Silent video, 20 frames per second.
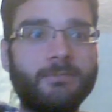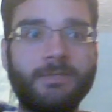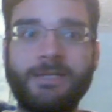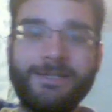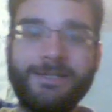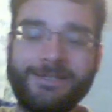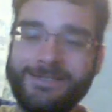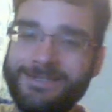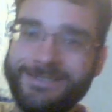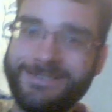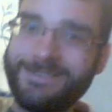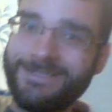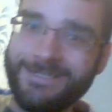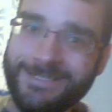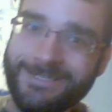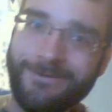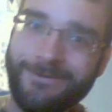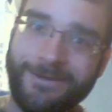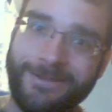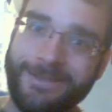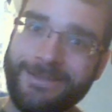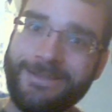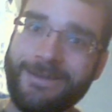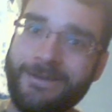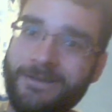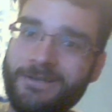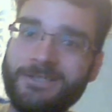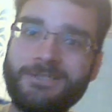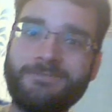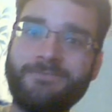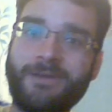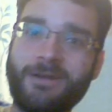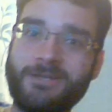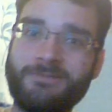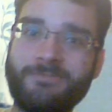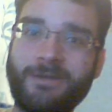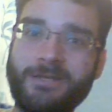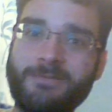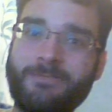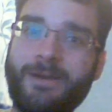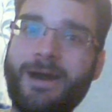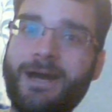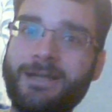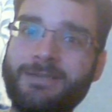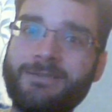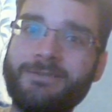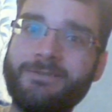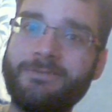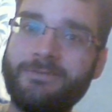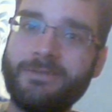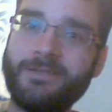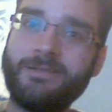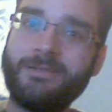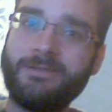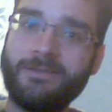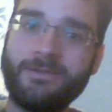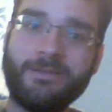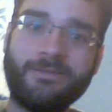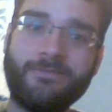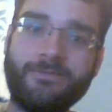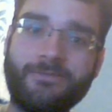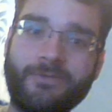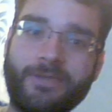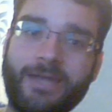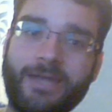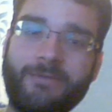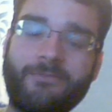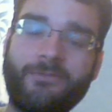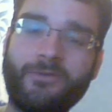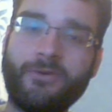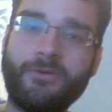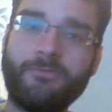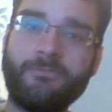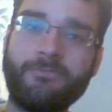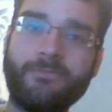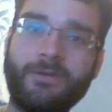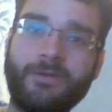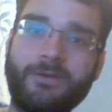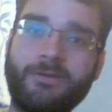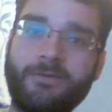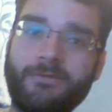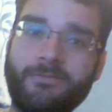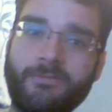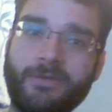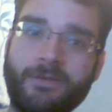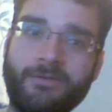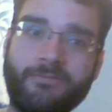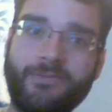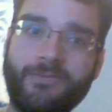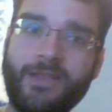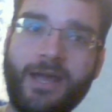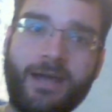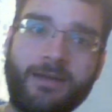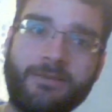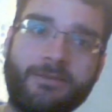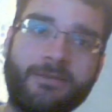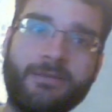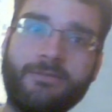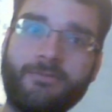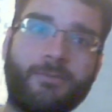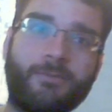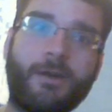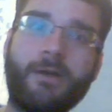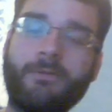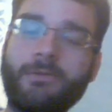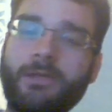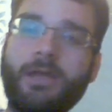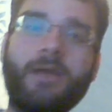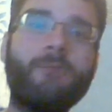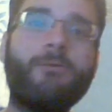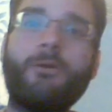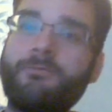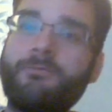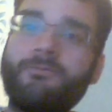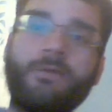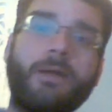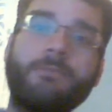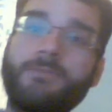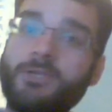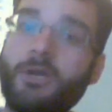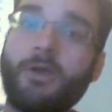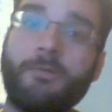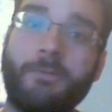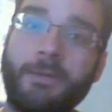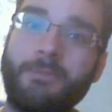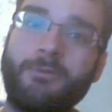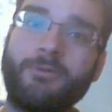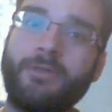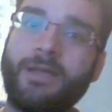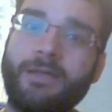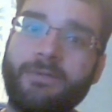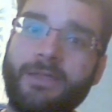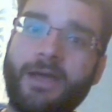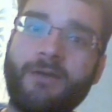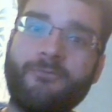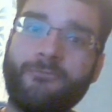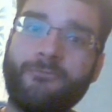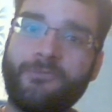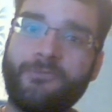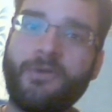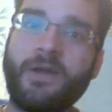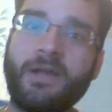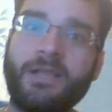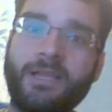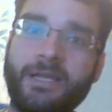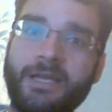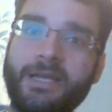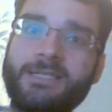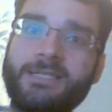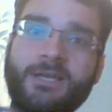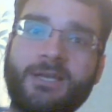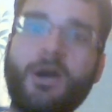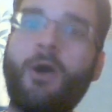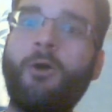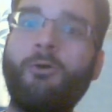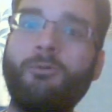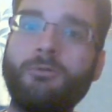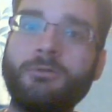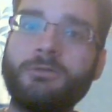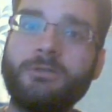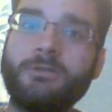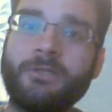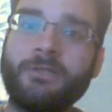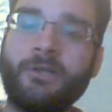Yeah, you see what I did there? Because mouse pad, the name for the flat and apartment. Well, I'm sorry, people. That frankly is gold.